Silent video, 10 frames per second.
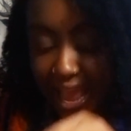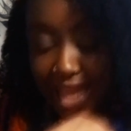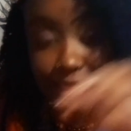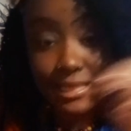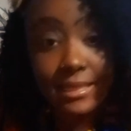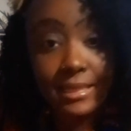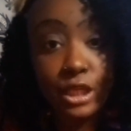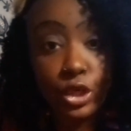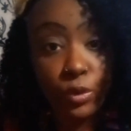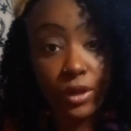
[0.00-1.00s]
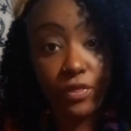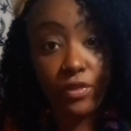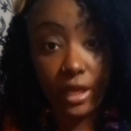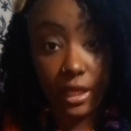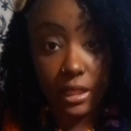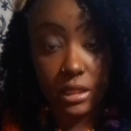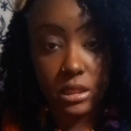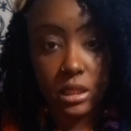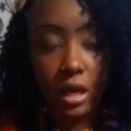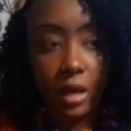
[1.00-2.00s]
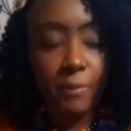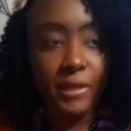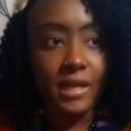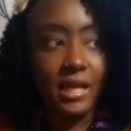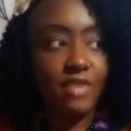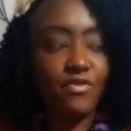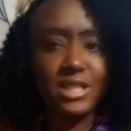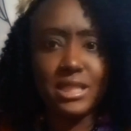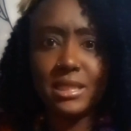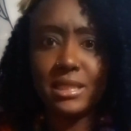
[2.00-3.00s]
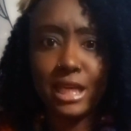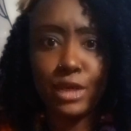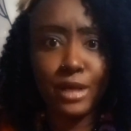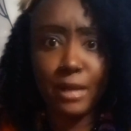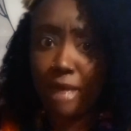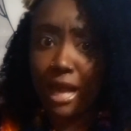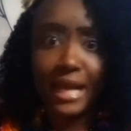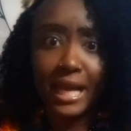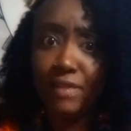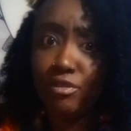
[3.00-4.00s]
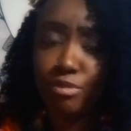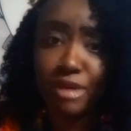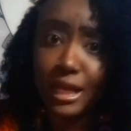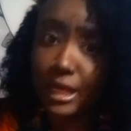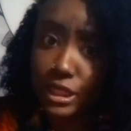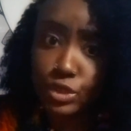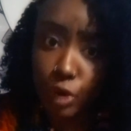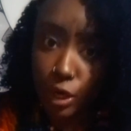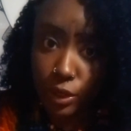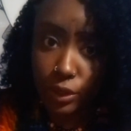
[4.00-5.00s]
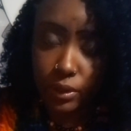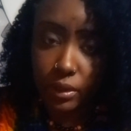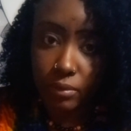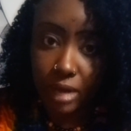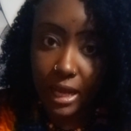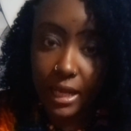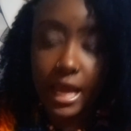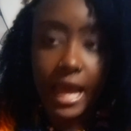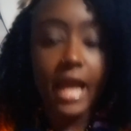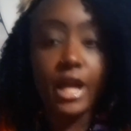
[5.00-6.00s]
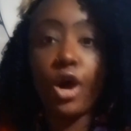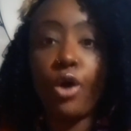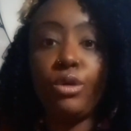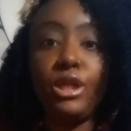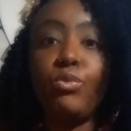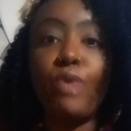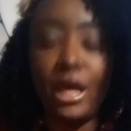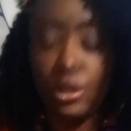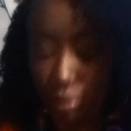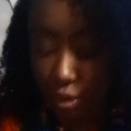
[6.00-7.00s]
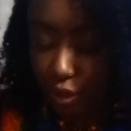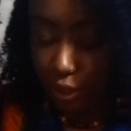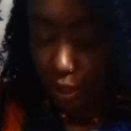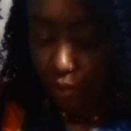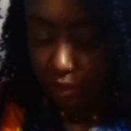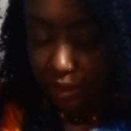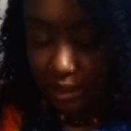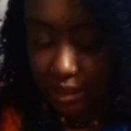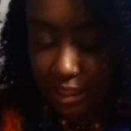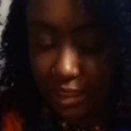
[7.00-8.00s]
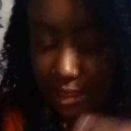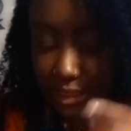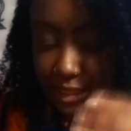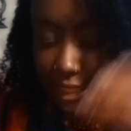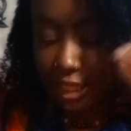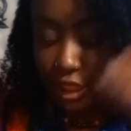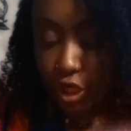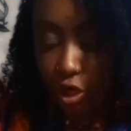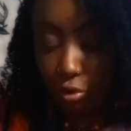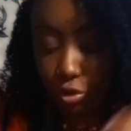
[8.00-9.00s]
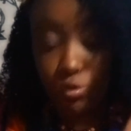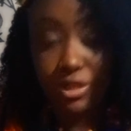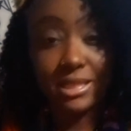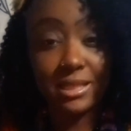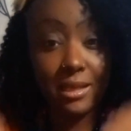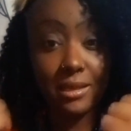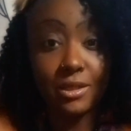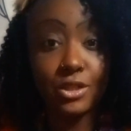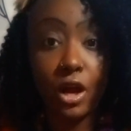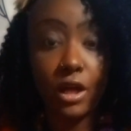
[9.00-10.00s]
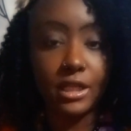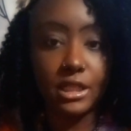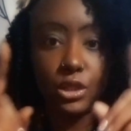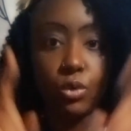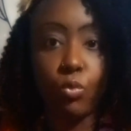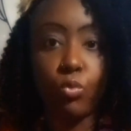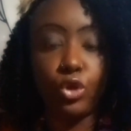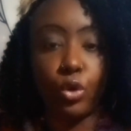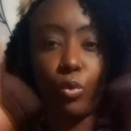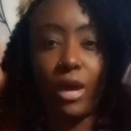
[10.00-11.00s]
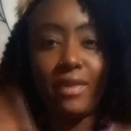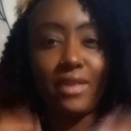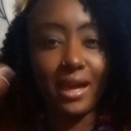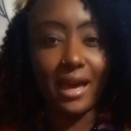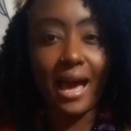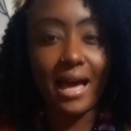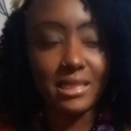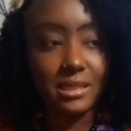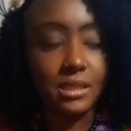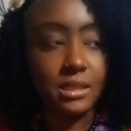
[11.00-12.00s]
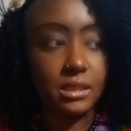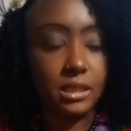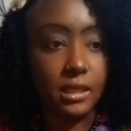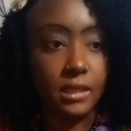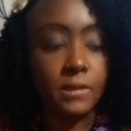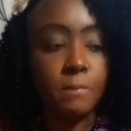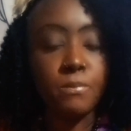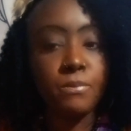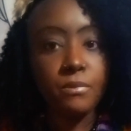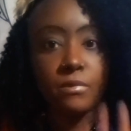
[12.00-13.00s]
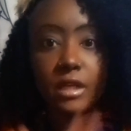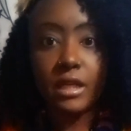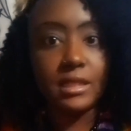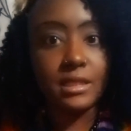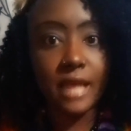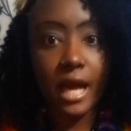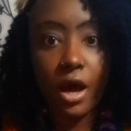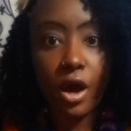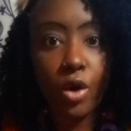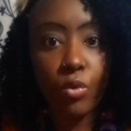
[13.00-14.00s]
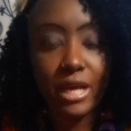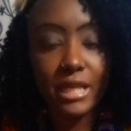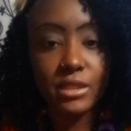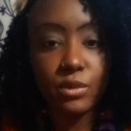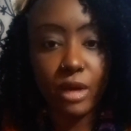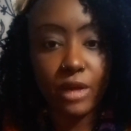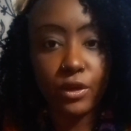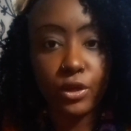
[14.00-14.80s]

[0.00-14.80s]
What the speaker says: and secret things. Meaning, if it's a secret, it might not even be in this word, right? And the only way you're going to know, listen, he says he knows what is in the darkness. So the way that God sees things is not always the way the